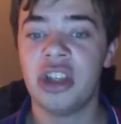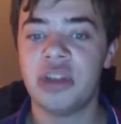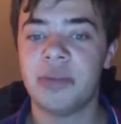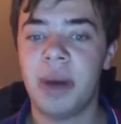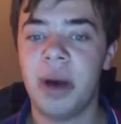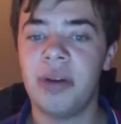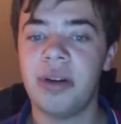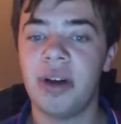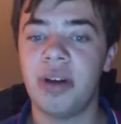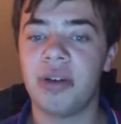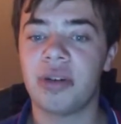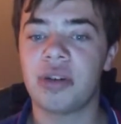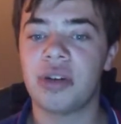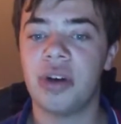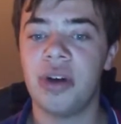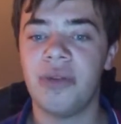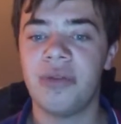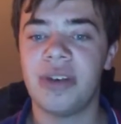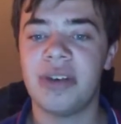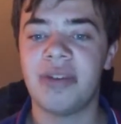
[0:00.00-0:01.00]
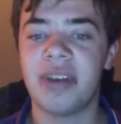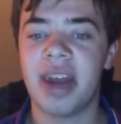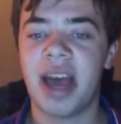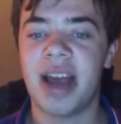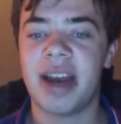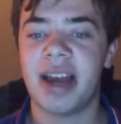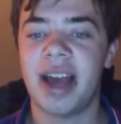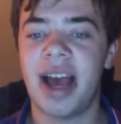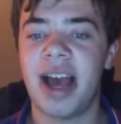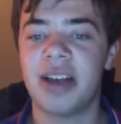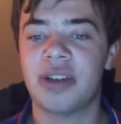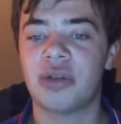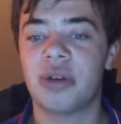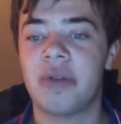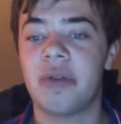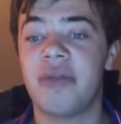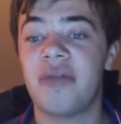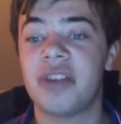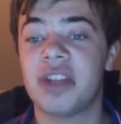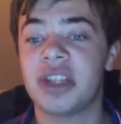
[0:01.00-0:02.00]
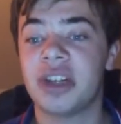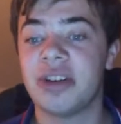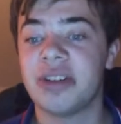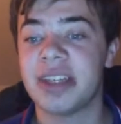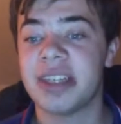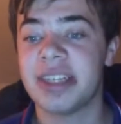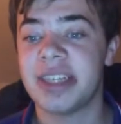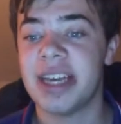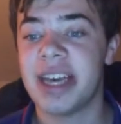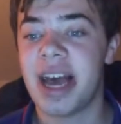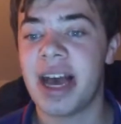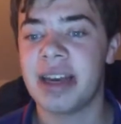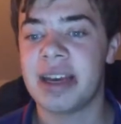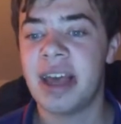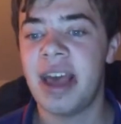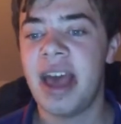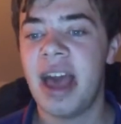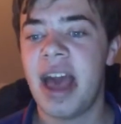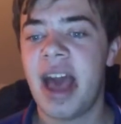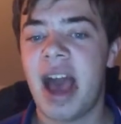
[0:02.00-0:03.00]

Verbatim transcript: Jamal Lowe could have even had a hat-trick with the chances he had,